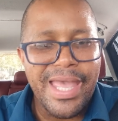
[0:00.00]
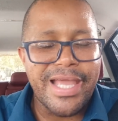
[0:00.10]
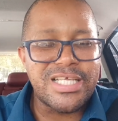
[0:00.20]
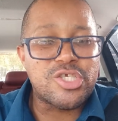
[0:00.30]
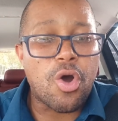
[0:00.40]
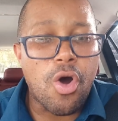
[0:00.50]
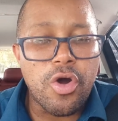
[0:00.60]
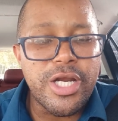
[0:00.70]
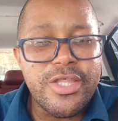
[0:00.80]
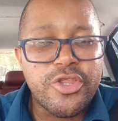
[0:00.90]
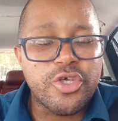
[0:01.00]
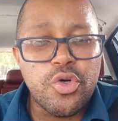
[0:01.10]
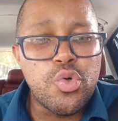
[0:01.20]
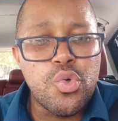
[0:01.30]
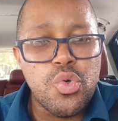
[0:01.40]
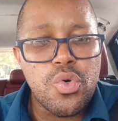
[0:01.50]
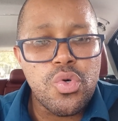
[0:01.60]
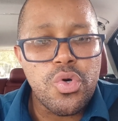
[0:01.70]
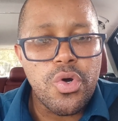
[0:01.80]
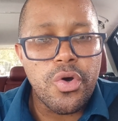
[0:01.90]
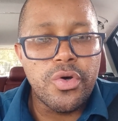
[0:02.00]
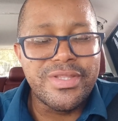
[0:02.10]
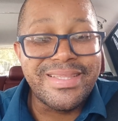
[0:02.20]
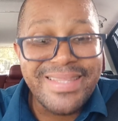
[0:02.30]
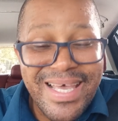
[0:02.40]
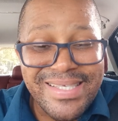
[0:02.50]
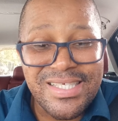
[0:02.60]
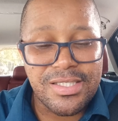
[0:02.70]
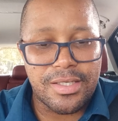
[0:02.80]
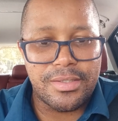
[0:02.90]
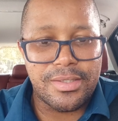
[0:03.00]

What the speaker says: It is only through this